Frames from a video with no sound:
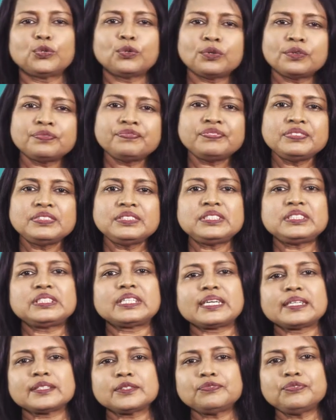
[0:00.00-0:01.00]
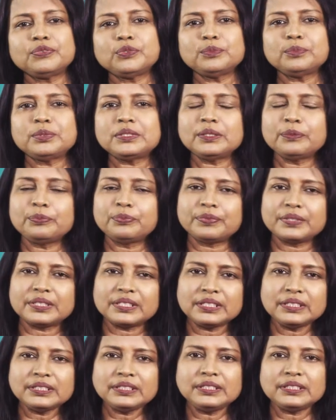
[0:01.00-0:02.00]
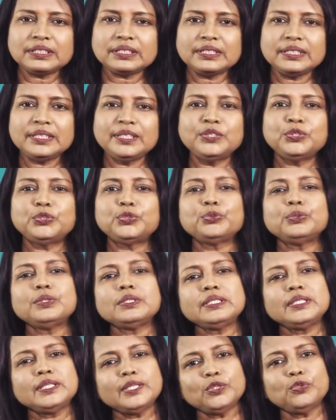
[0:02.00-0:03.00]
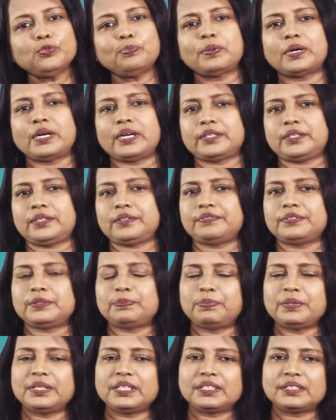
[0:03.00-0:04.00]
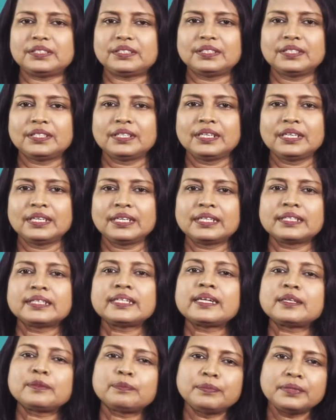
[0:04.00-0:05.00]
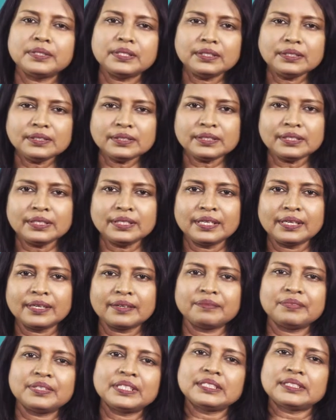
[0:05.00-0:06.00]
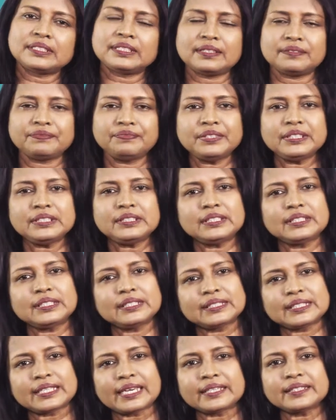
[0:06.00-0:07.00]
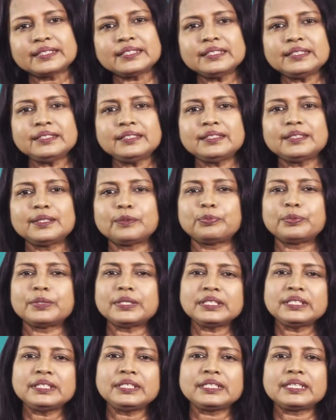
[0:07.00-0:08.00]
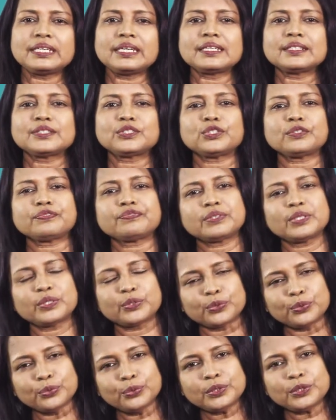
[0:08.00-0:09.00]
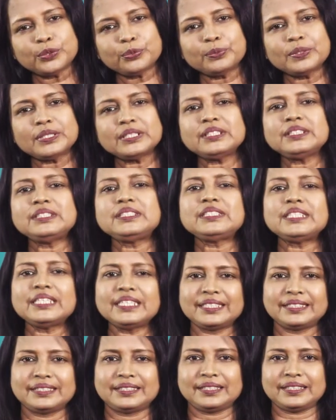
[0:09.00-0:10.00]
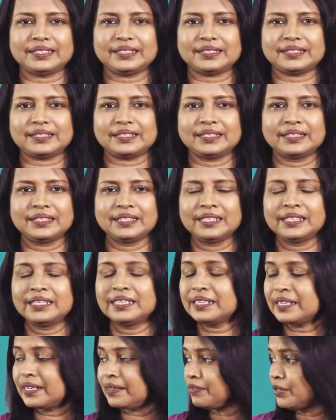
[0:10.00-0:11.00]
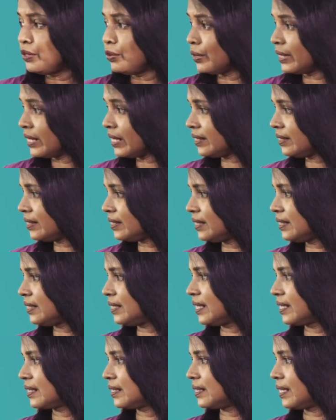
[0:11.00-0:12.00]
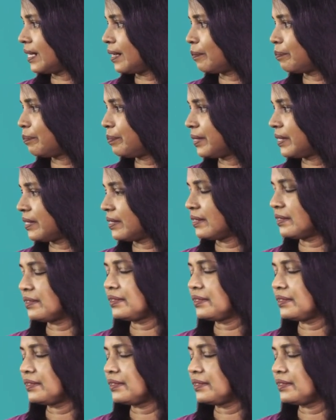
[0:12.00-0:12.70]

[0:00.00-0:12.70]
often transforms a word into a new part of speech. That means when a suffix is added, the word class of the root word changes. Have a look at this example.